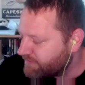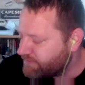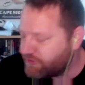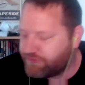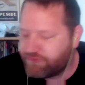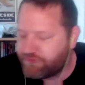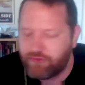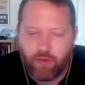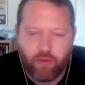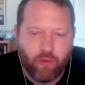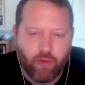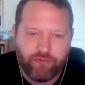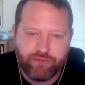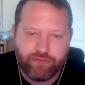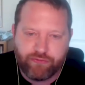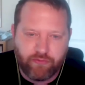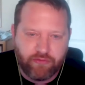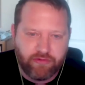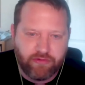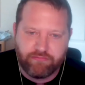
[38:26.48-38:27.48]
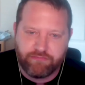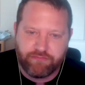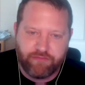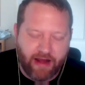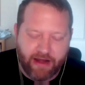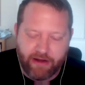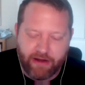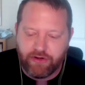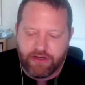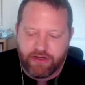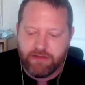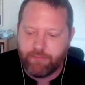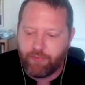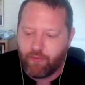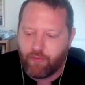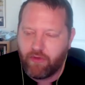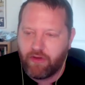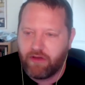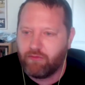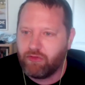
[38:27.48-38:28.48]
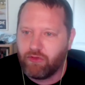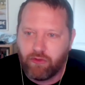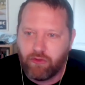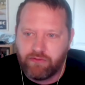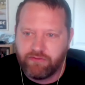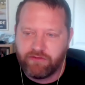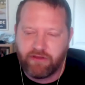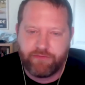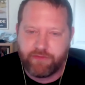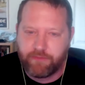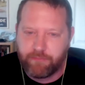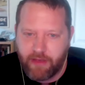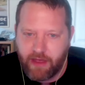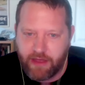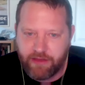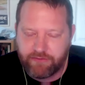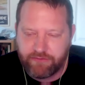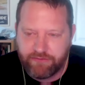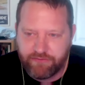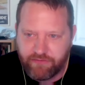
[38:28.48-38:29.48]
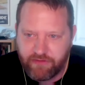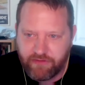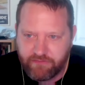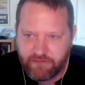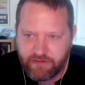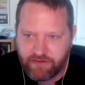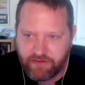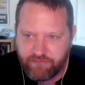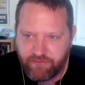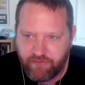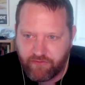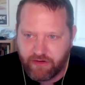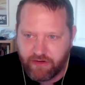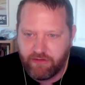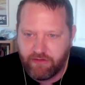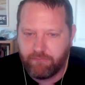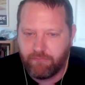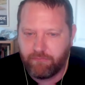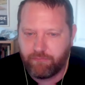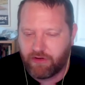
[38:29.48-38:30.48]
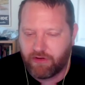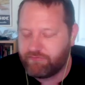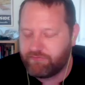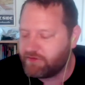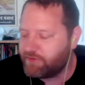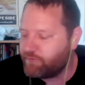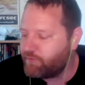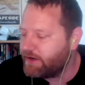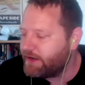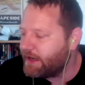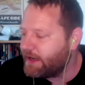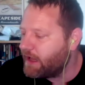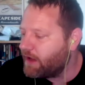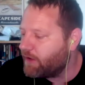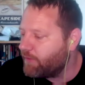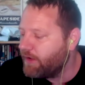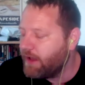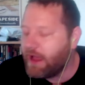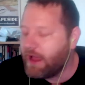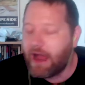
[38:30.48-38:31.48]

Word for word: there's the whole sort of irony boy, little nothing matters thing that is very prevalent right now.